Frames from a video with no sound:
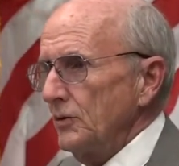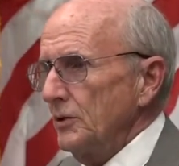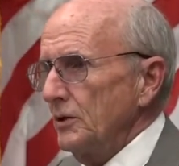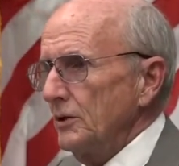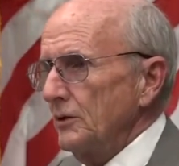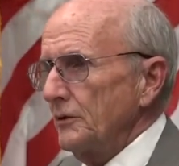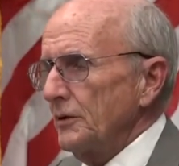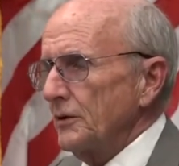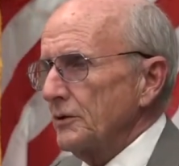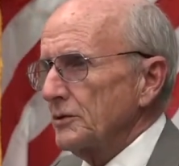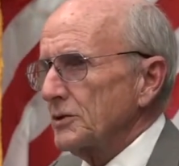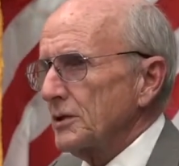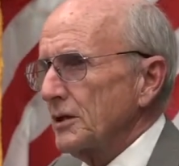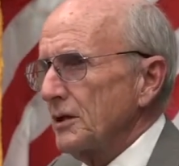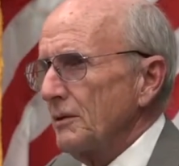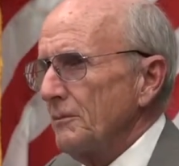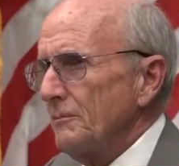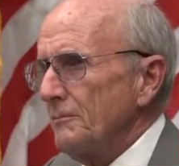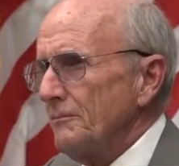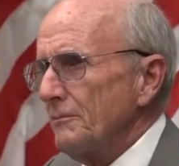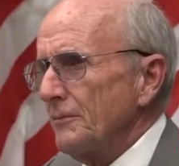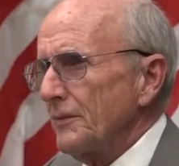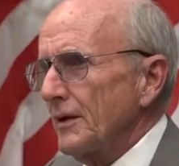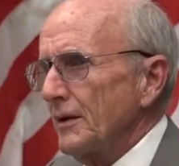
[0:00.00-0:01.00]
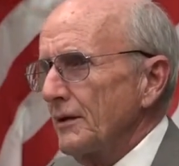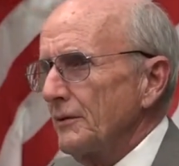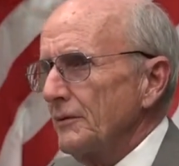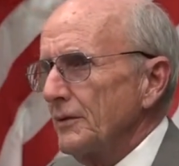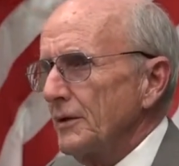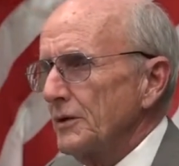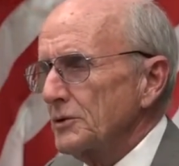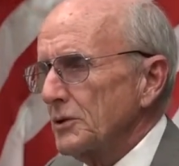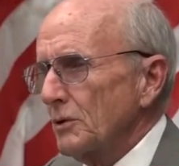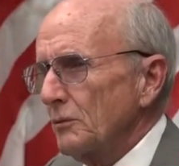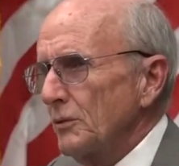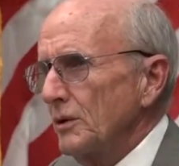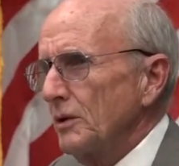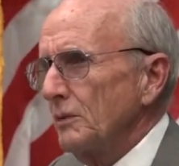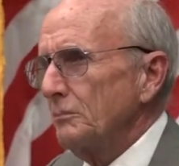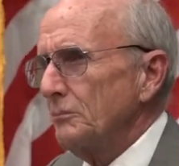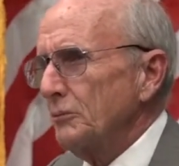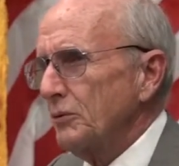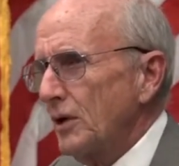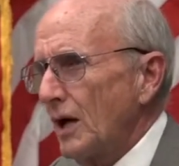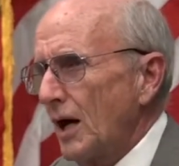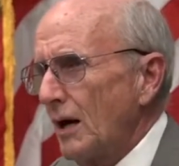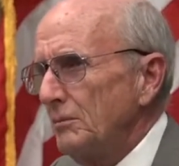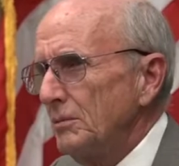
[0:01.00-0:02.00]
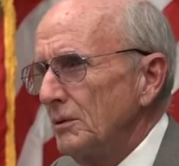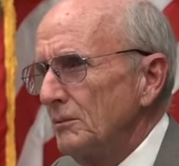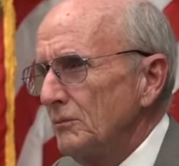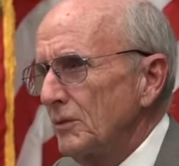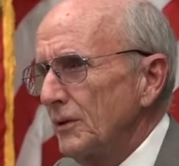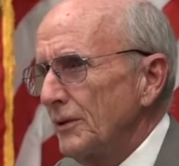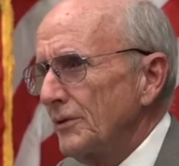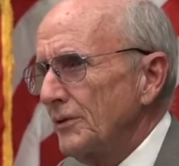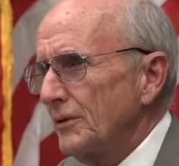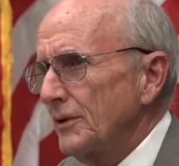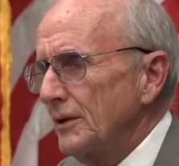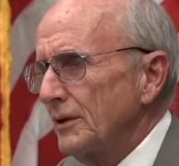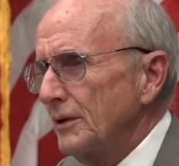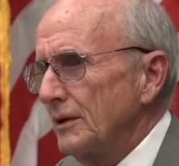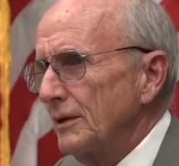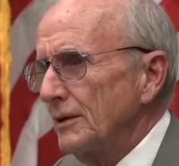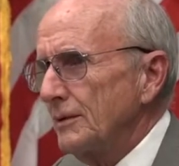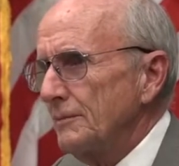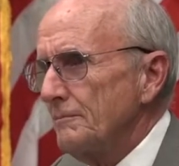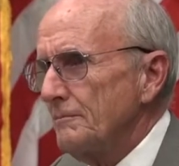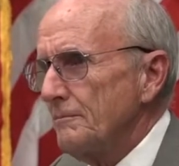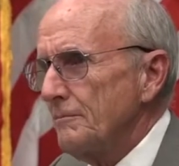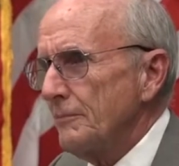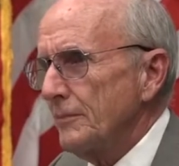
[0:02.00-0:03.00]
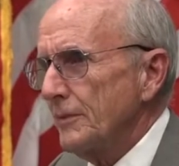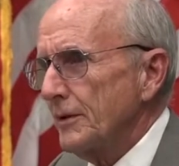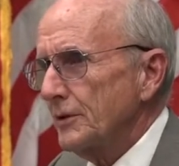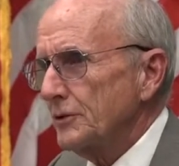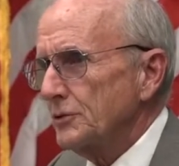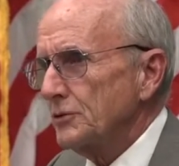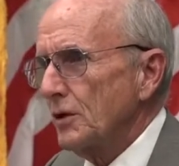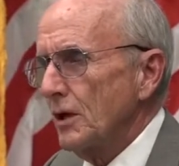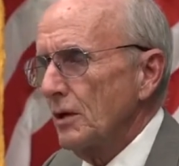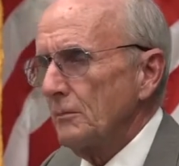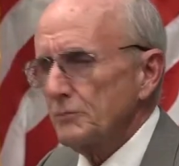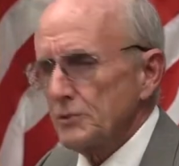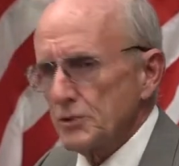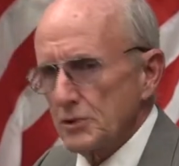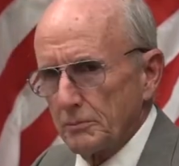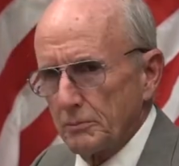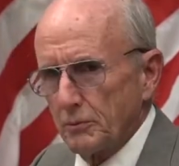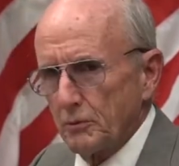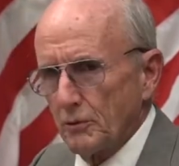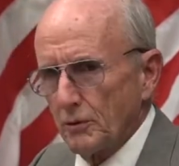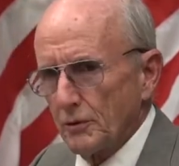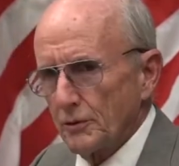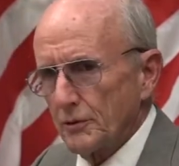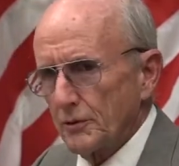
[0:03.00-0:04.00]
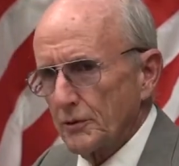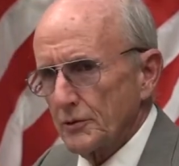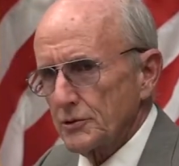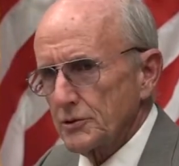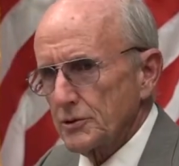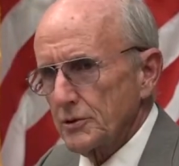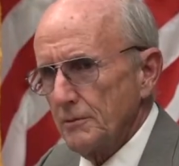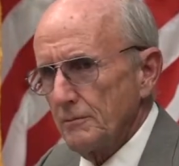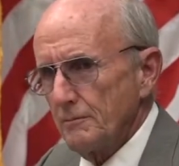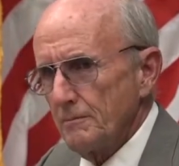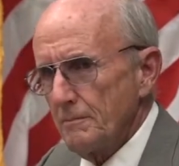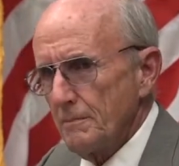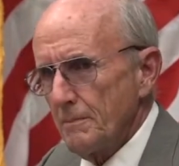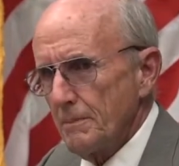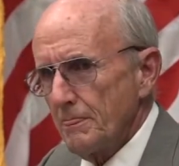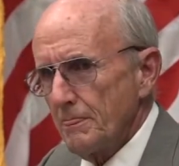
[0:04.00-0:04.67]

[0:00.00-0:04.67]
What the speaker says: You know, there's a real problem with the Trump supporters.